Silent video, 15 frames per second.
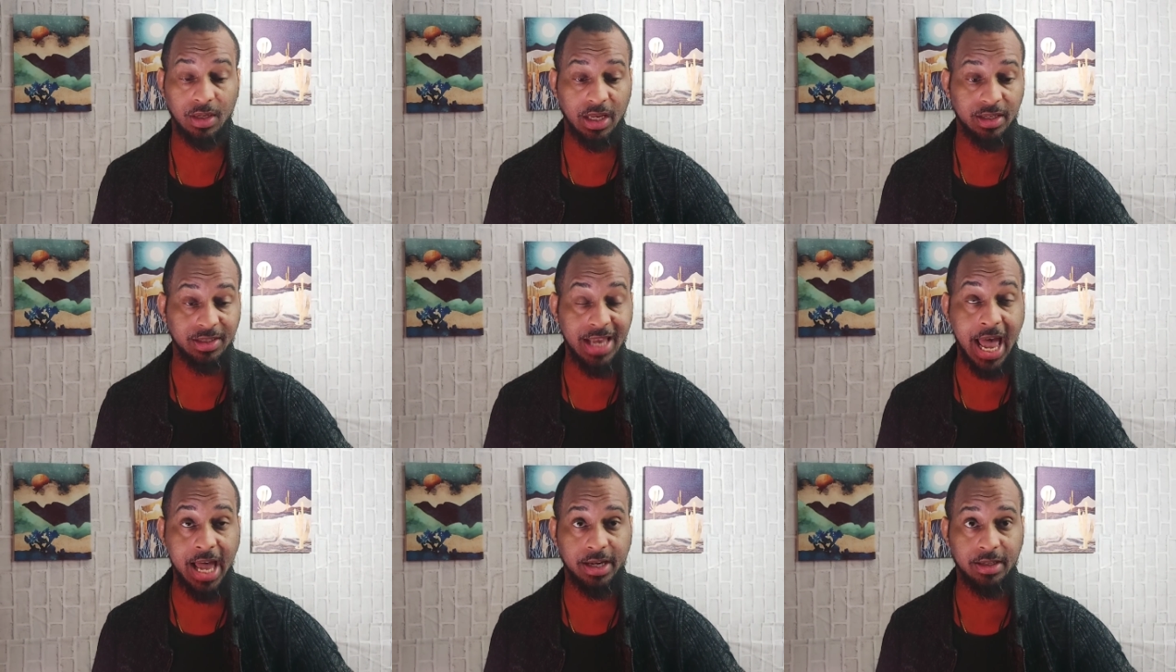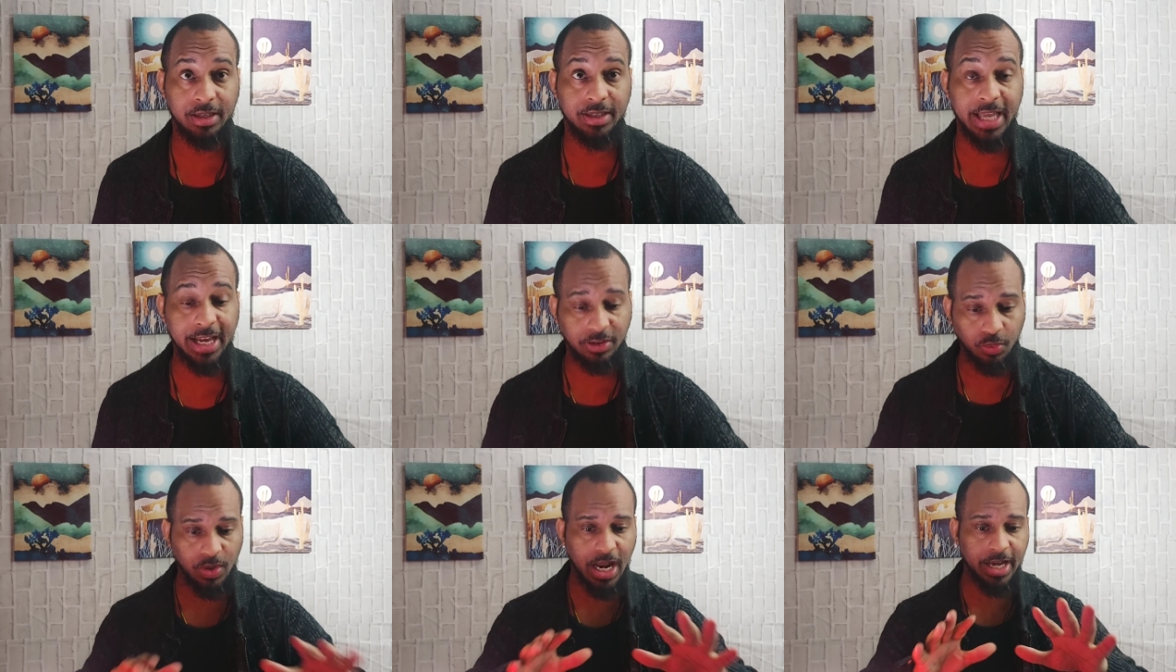Exactly.
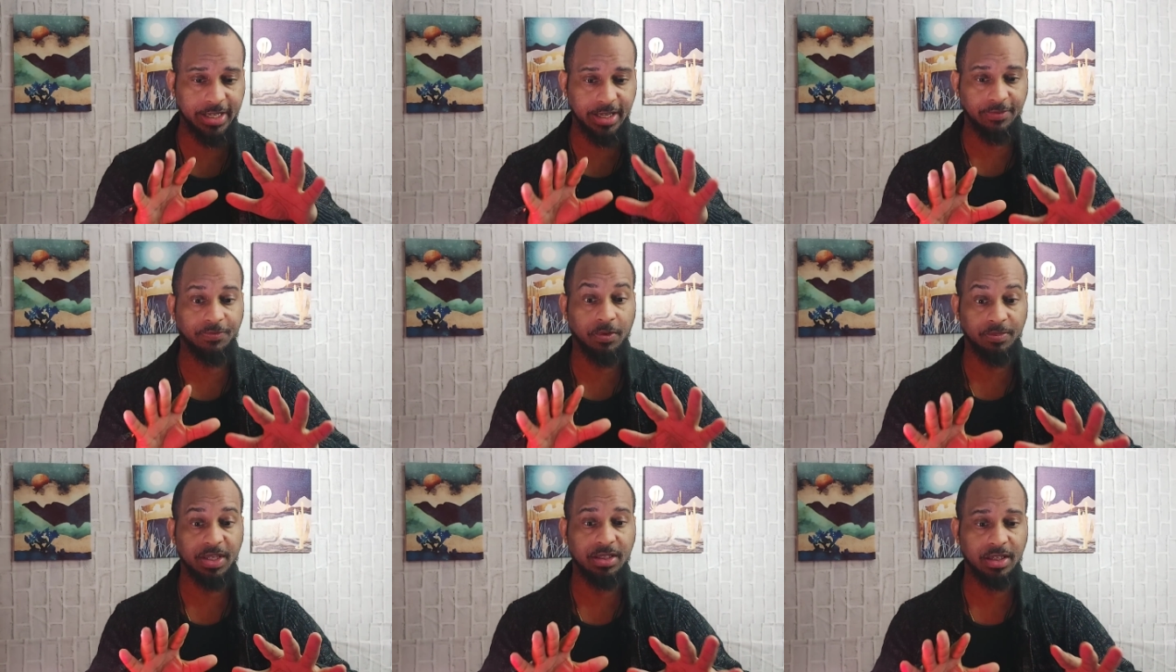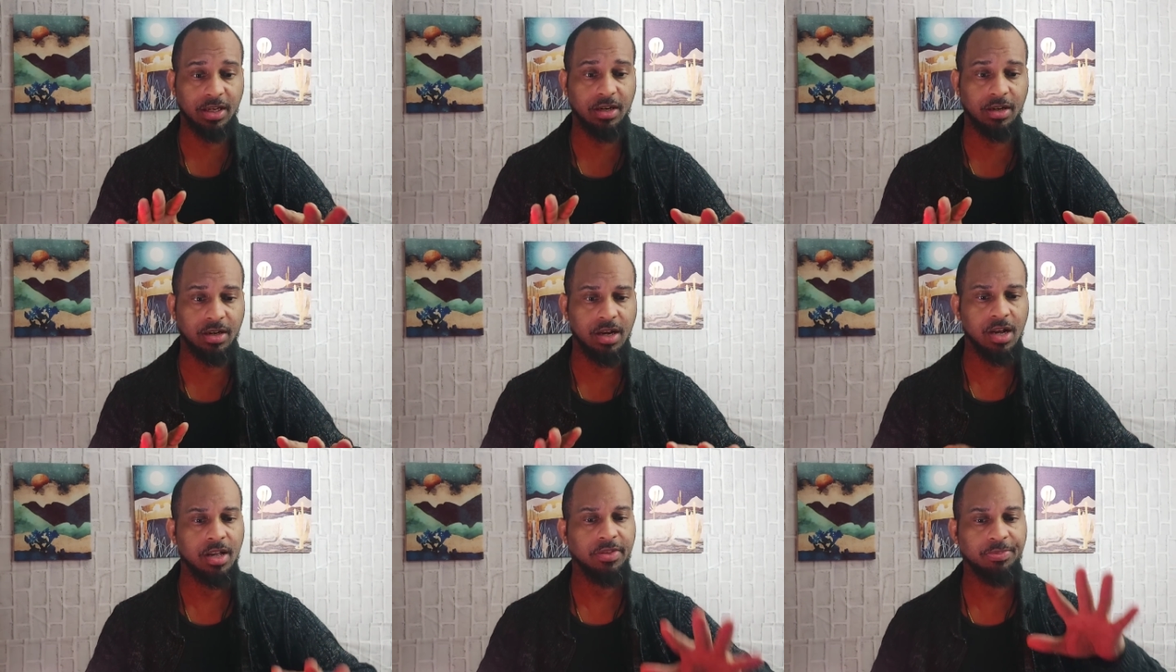That's what I get from this here.
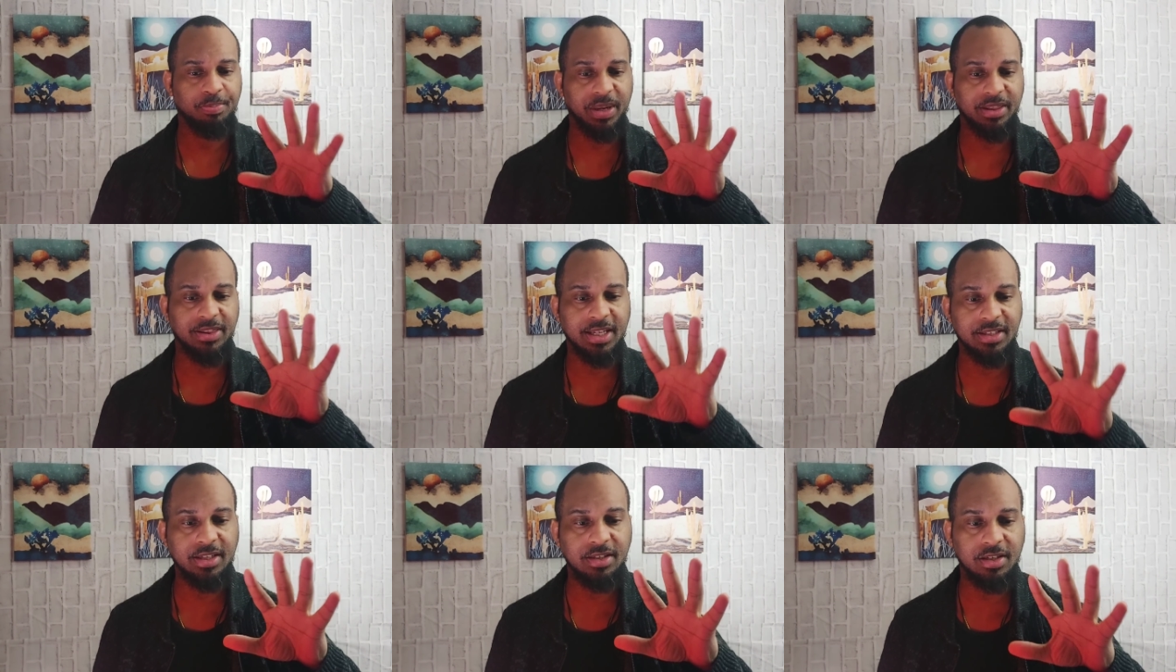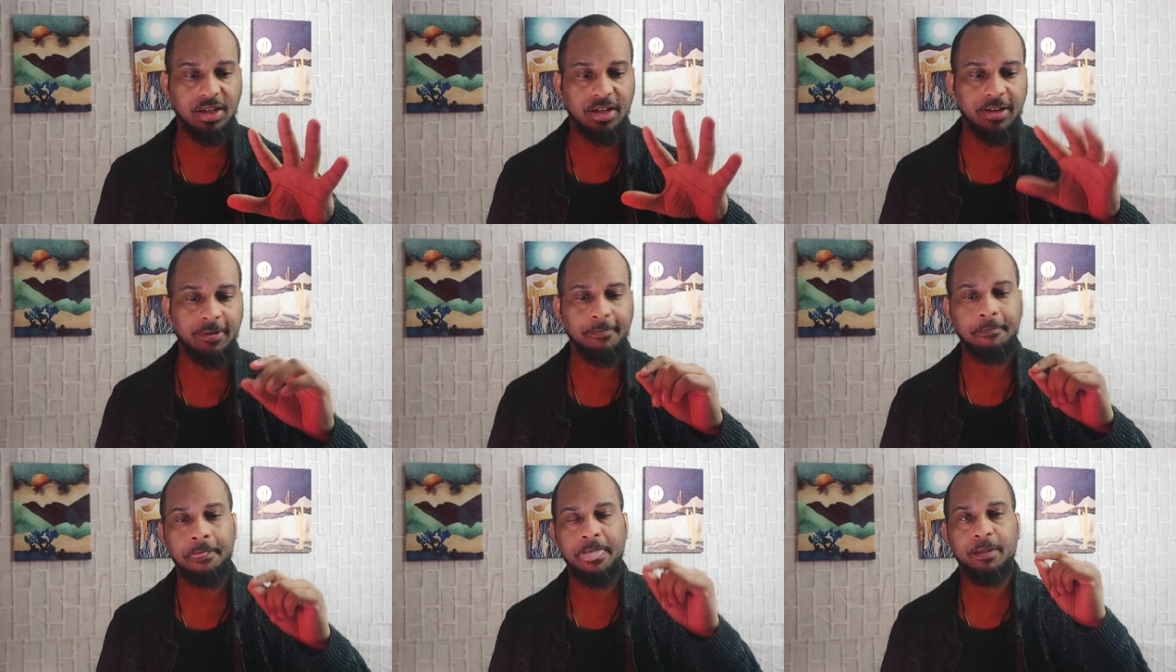But this is
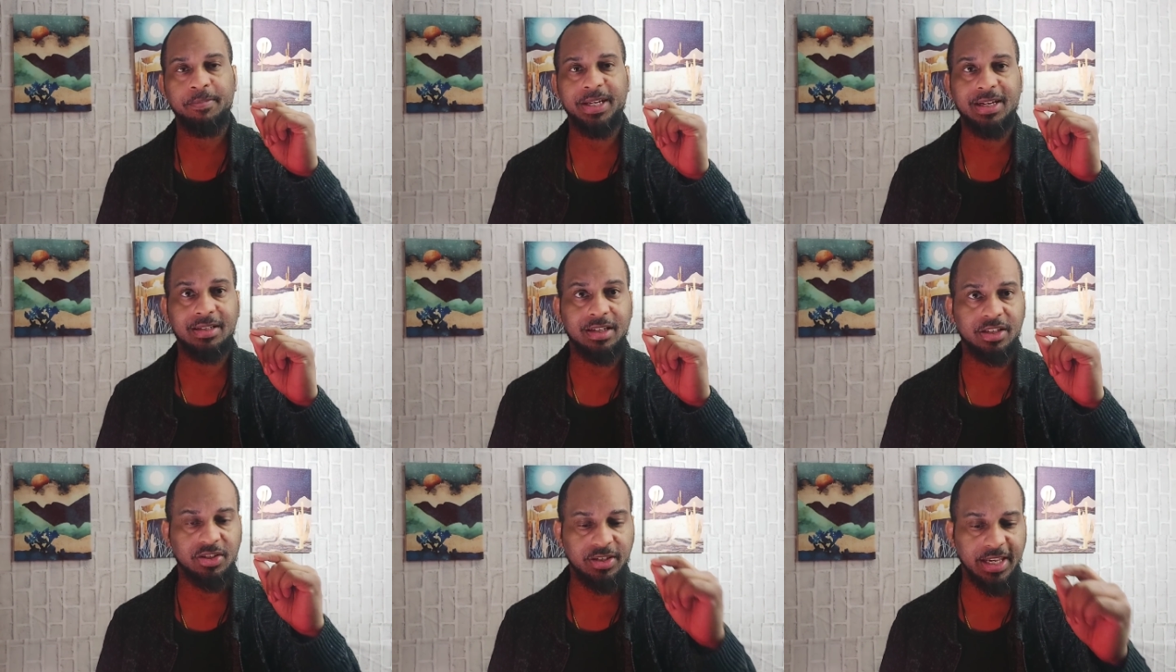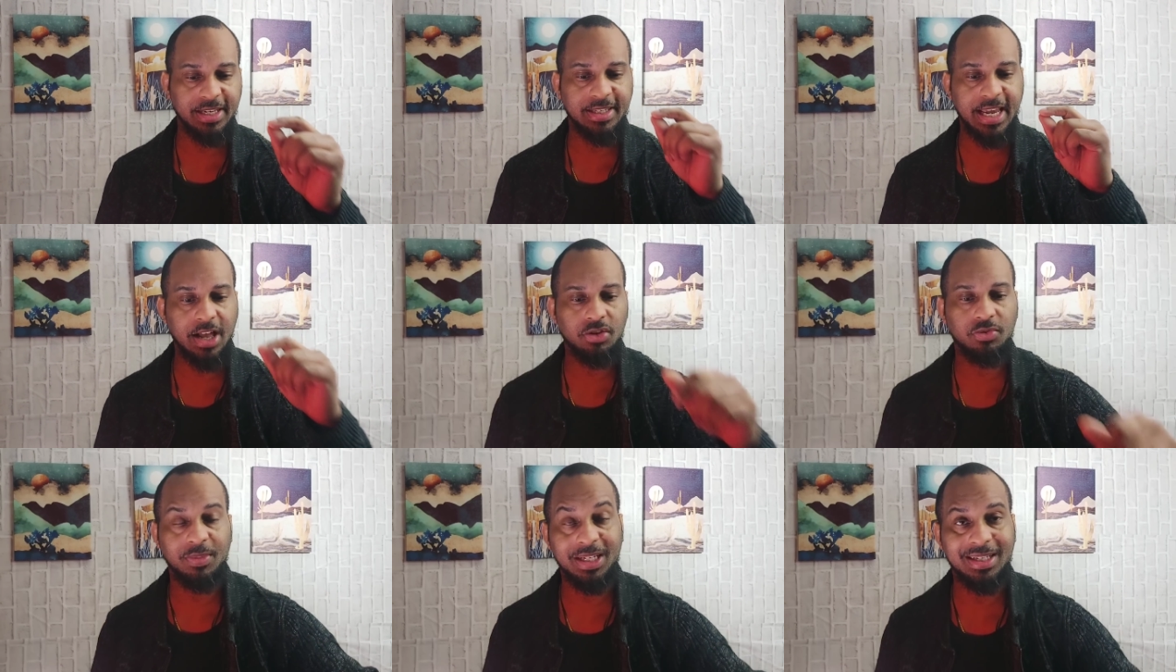good because it, it
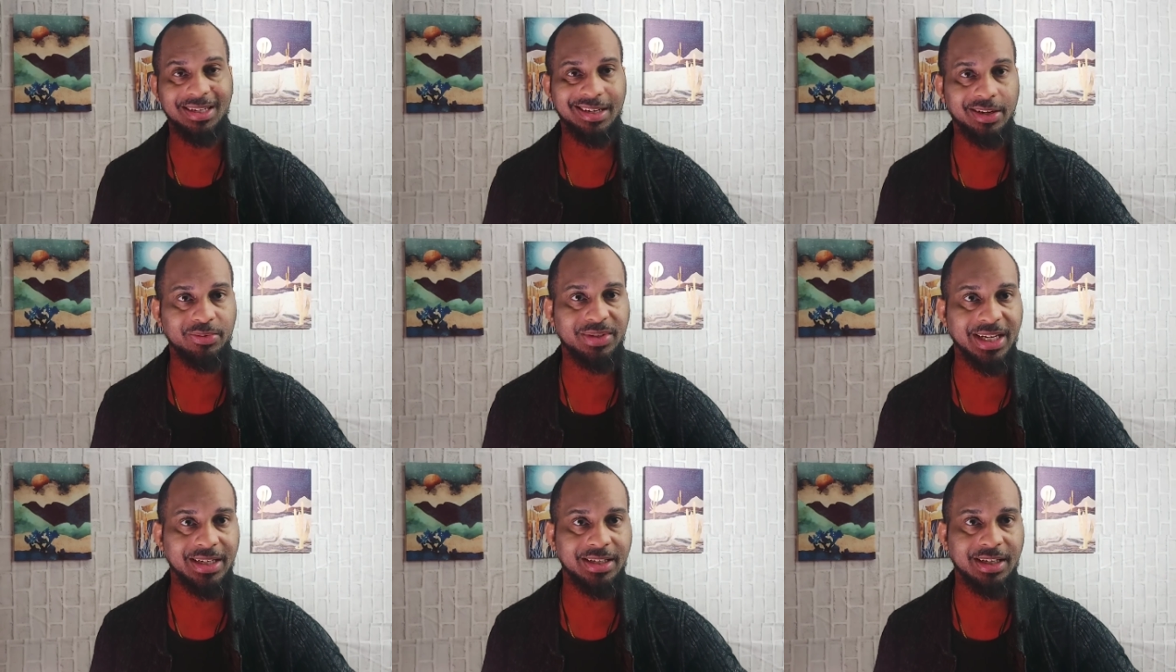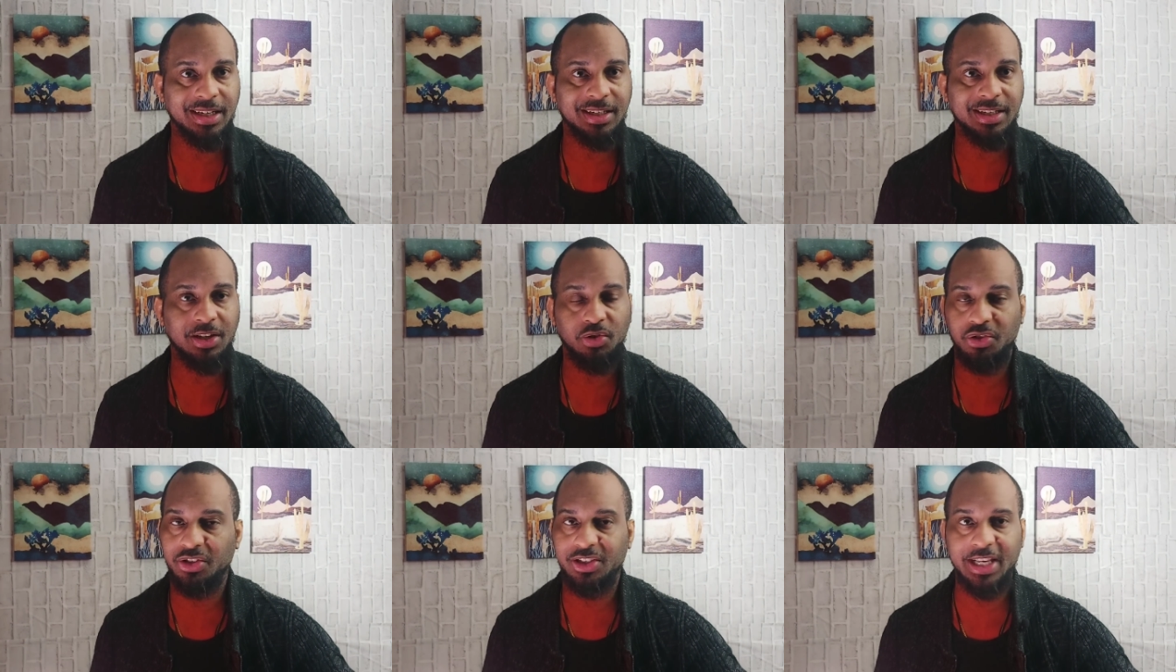tells me Denelle Dixon is
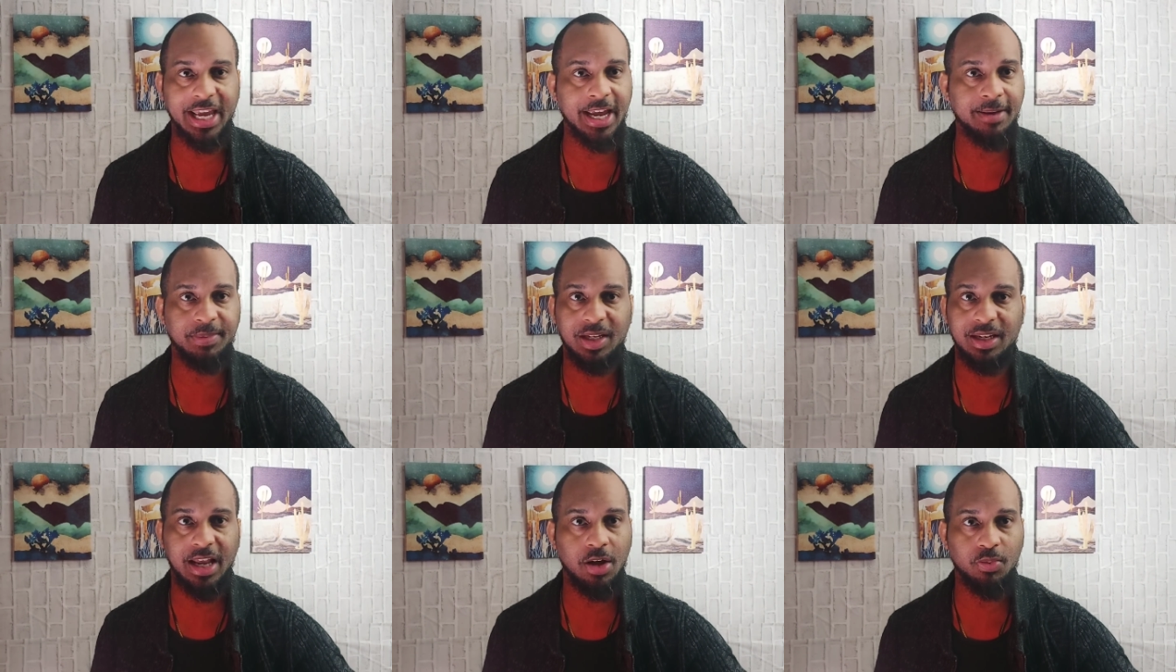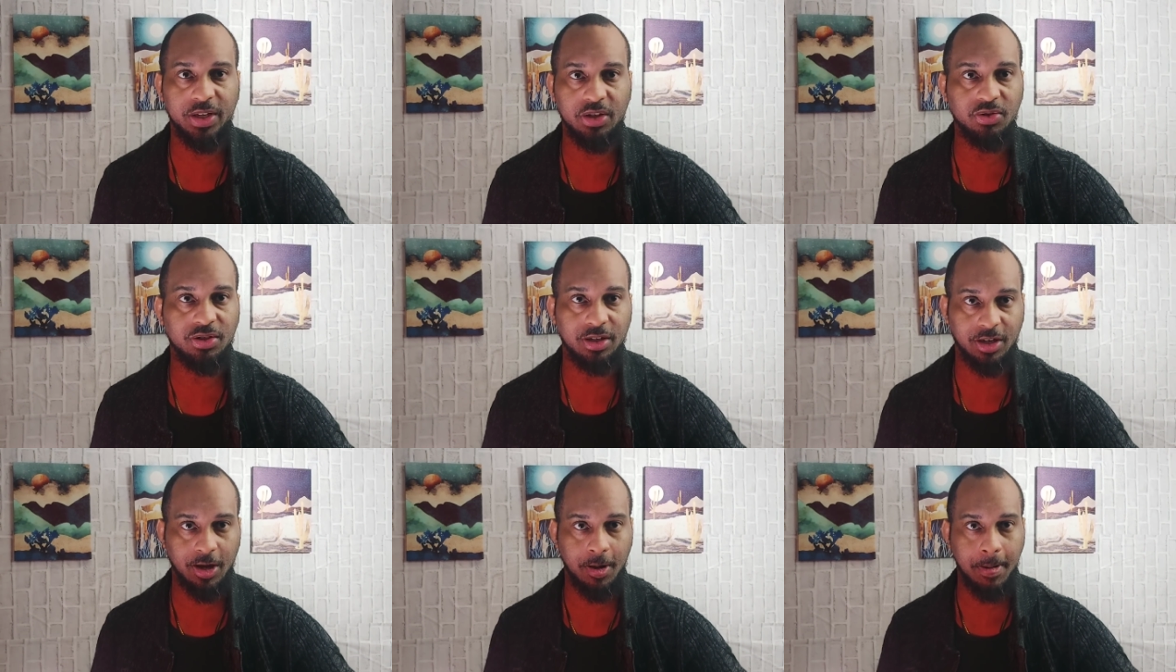still the same Denelle we used
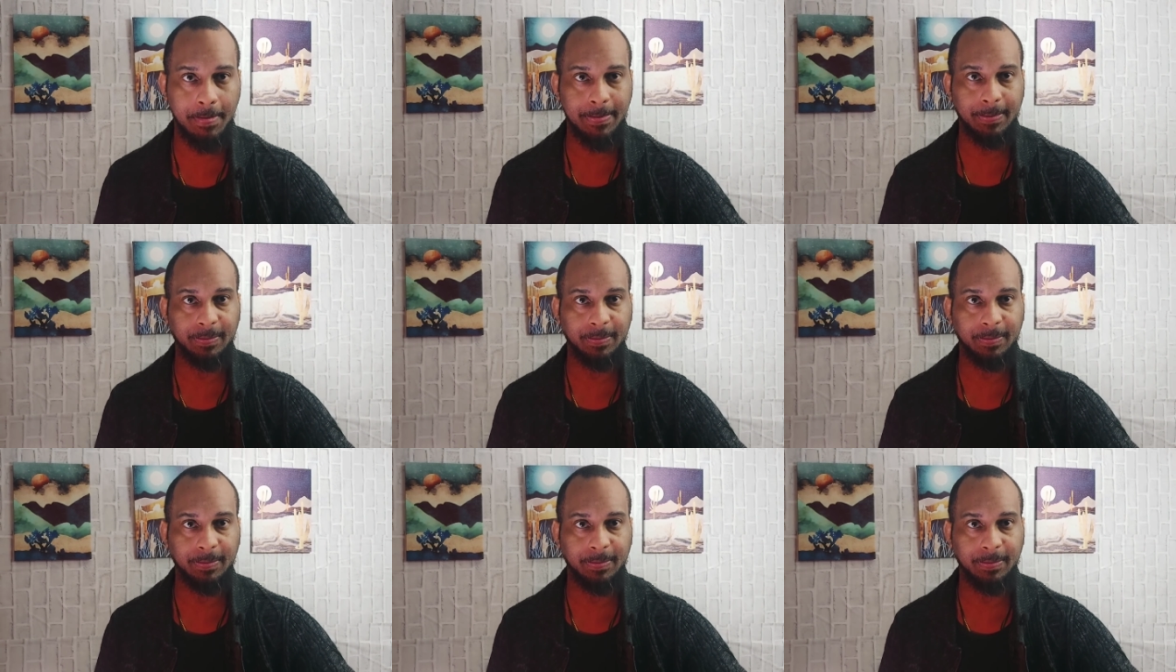to know.